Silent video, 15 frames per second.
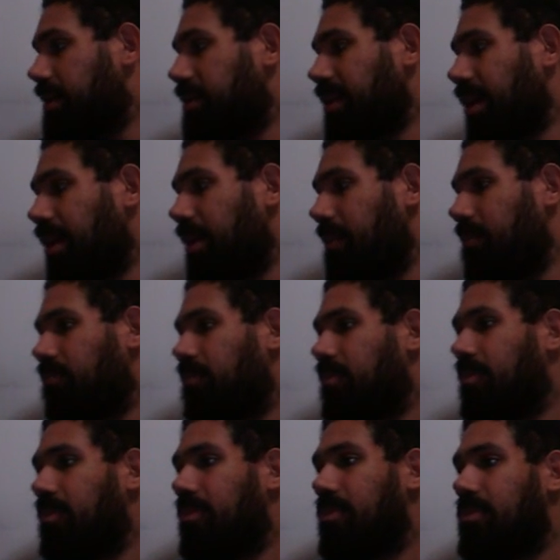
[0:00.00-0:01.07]
um
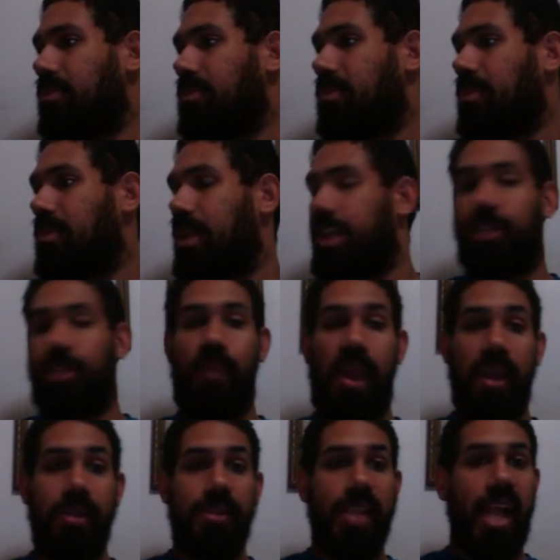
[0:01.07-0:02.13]
his
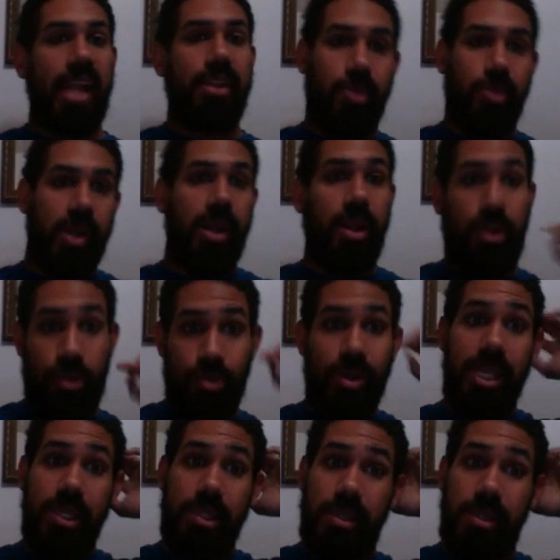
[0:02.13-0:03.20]
base stats would
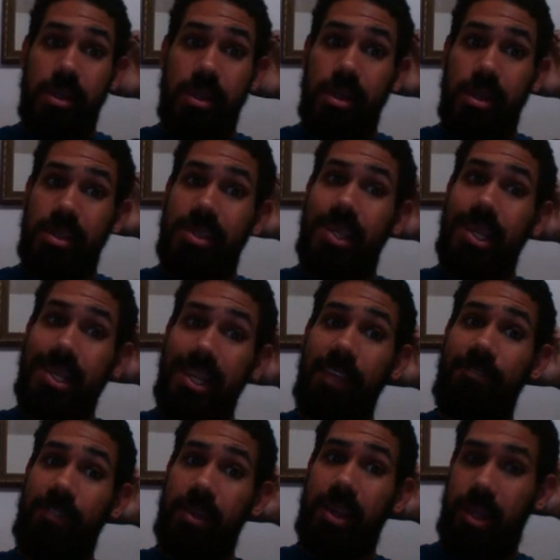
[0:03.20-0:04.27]
increase
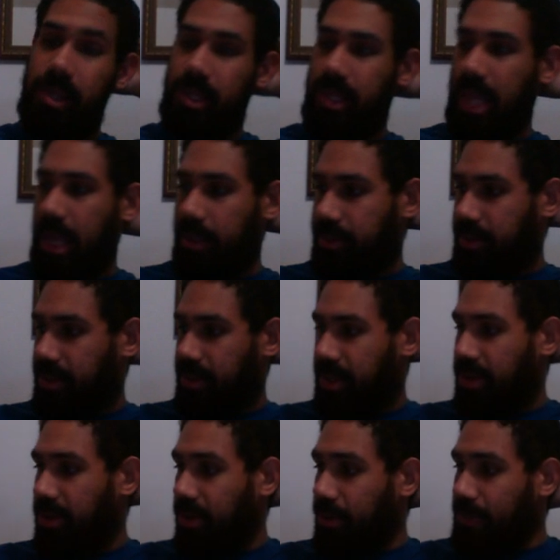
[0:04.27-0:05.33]
significantly. Yes,
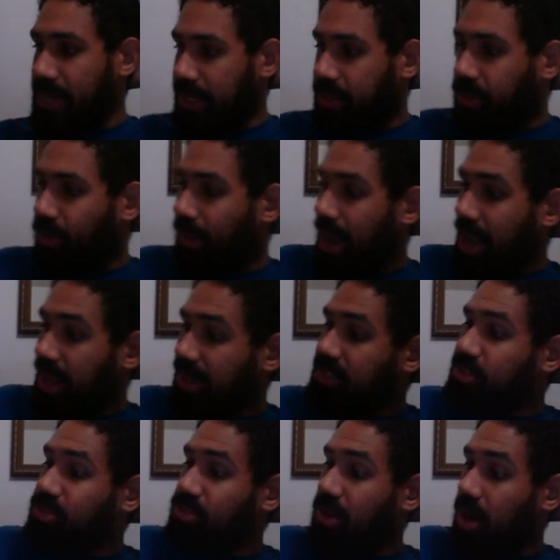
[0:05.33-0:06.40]
he would be quite a
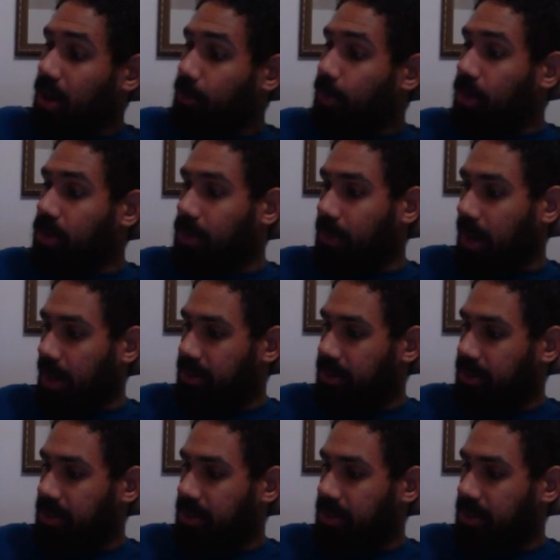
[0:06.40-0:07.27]
strong Pokemon.